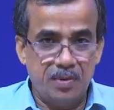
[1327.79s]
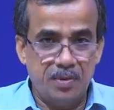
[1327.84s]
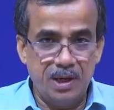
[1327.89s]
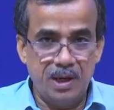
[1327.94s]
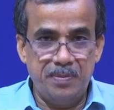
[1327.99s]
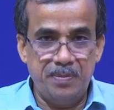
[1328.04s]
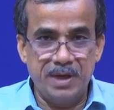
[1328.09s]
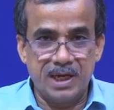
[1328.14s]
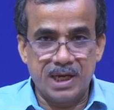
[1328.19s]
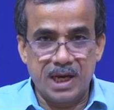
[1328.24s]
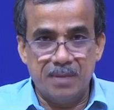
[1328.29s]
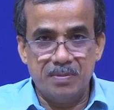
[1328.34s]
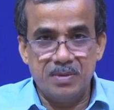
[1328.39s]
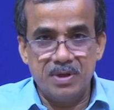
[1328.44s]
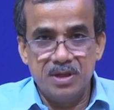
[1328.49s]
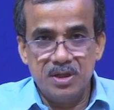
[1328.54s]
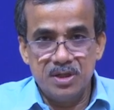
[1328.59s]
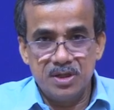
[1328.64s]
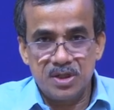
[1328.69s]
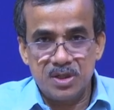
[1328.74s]
will become
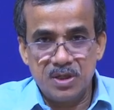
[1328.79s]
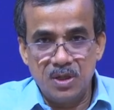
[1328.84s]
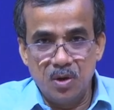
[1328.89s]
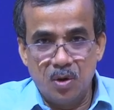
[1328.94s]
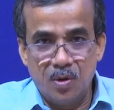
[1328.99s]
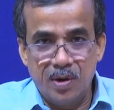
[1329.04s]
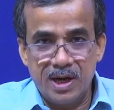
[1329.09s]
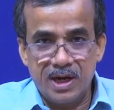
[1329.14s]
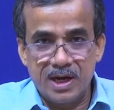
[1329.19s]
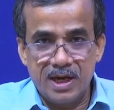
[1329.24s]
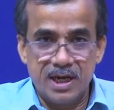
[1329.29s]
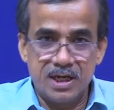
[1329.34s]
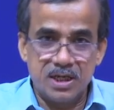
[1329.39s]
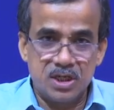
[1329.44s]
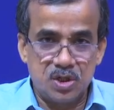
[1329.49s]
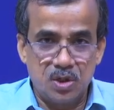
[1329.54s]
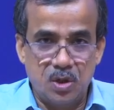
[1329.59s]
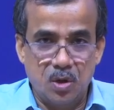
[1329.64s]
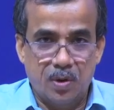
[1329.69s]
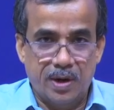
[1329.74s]
slower and
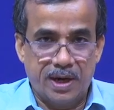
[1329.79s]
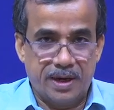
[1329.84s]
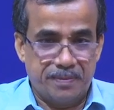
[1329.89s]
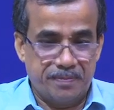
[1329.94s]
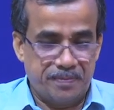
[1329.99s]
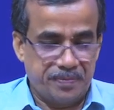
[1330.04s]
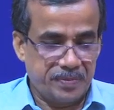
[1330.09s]
slower.